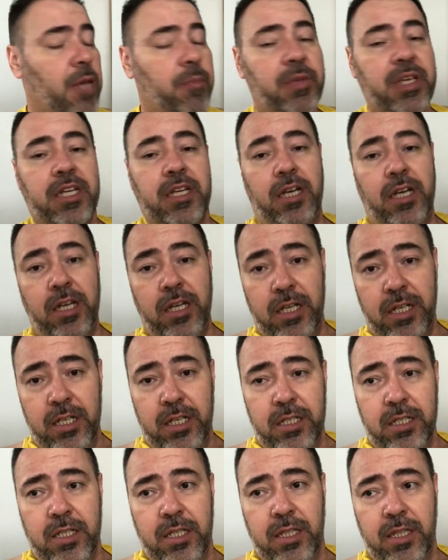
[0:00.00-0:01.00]

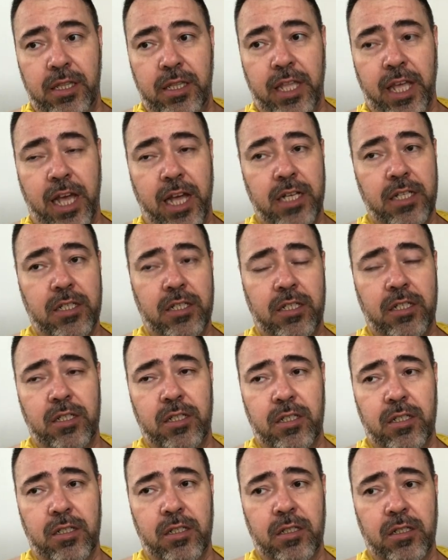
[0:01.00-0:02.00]
because
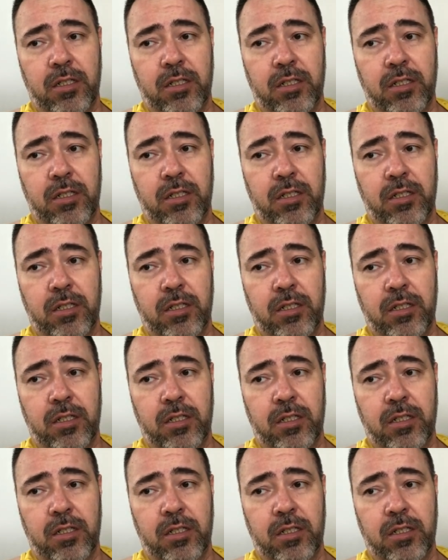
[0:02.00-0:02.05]
that's